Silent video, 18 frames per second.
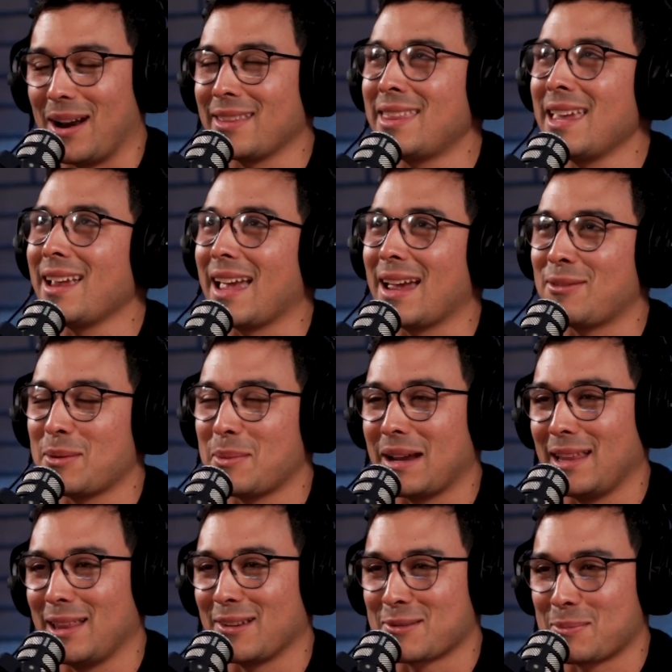Yeah. I think
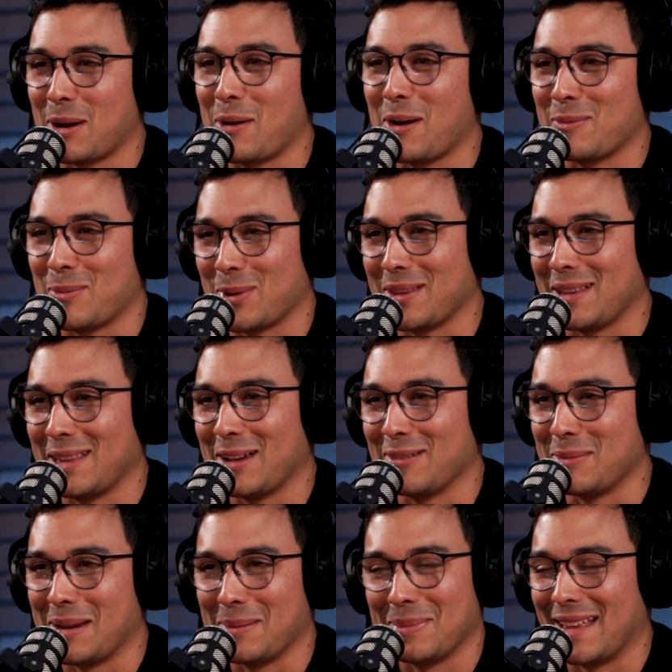everybody loves my wife more than they
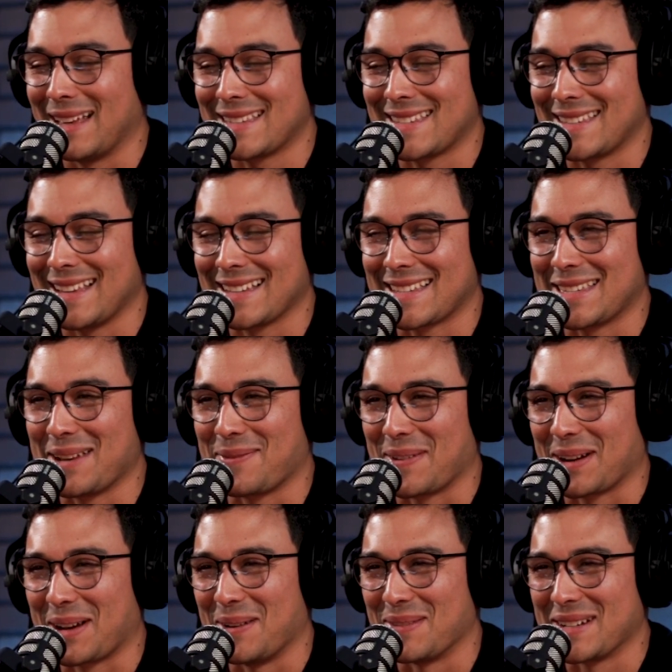love me. But that's a
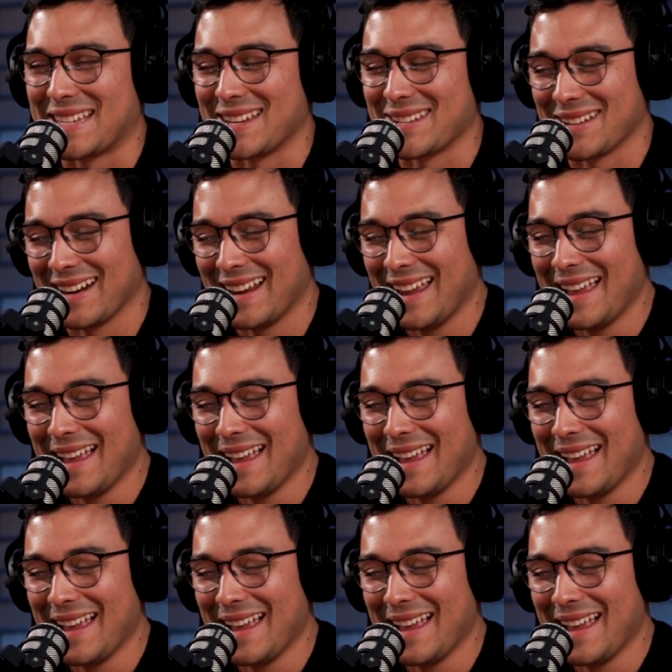different conversation.